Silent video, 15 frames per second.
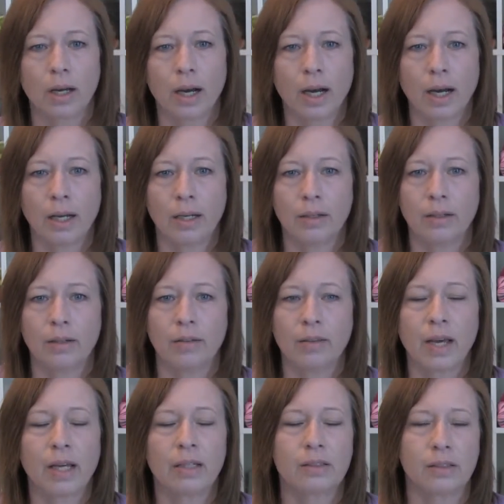on
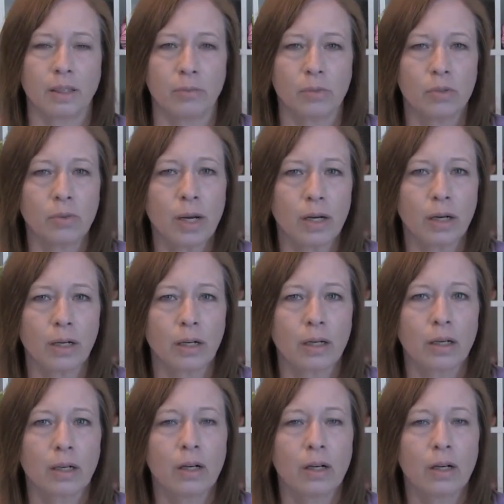that same sweater.